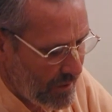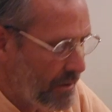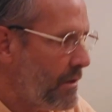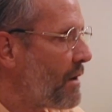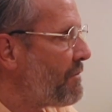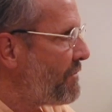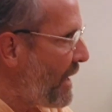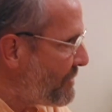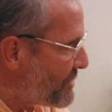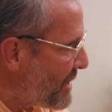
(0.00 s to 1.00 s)
And there are
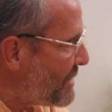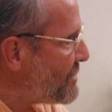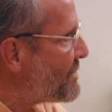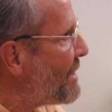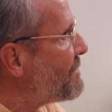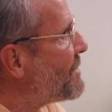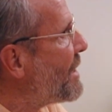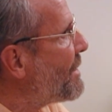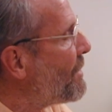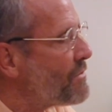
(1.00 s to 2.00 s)
5 stages after
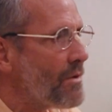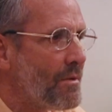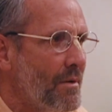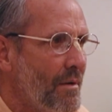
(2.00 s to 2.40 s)
that also.